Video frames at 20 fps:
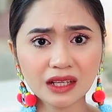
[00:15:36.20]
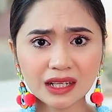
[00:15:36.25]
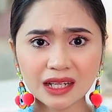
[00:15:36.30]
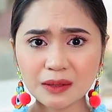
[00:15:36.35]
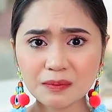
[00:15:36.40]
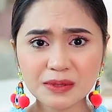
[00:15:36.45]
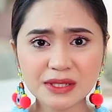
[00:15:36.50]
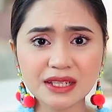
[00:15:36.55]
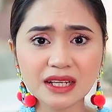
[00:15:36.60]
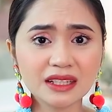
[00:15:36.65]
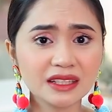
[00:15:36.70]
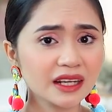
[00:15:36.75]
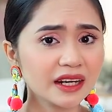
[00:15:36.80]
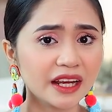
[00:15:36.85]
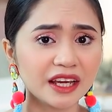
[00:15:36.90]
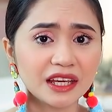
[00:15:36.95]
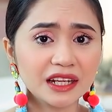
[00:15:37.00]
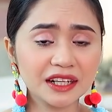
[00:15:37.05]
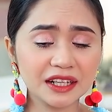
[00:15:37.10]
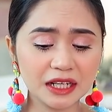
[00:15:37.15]
lipstick na
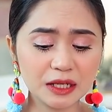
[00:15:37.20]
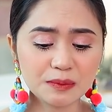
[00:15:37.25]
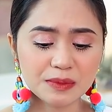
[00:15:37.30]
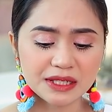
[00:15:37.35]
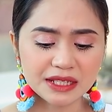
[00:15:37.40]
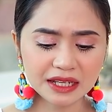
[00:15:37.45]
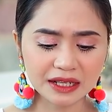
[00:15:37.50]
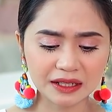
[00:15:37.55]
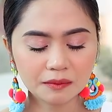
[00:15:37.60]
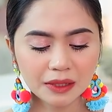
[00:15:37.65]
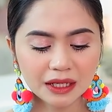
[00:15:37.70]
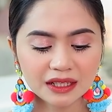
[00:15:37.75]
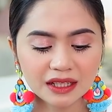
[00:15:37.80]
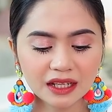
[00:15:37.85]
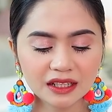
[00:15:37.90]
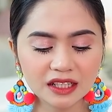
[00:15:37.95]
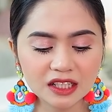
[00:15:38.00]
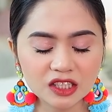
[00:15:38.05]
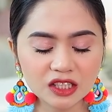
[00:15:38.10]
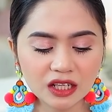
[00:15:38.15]
regular lipstick.
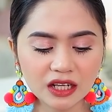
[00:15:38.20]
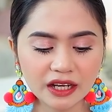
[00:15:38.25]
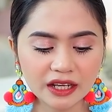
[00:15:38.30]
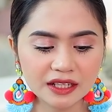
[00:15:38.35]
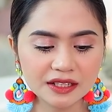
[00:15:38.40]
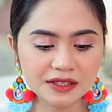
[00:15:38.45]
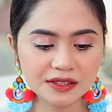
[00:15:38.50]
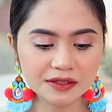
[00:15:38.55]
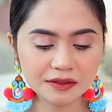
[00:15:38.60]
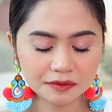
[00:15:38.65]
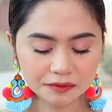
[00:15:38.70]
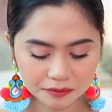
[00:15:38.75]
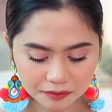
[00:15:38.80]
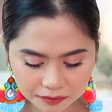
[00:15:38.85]
Magnetic siya guys.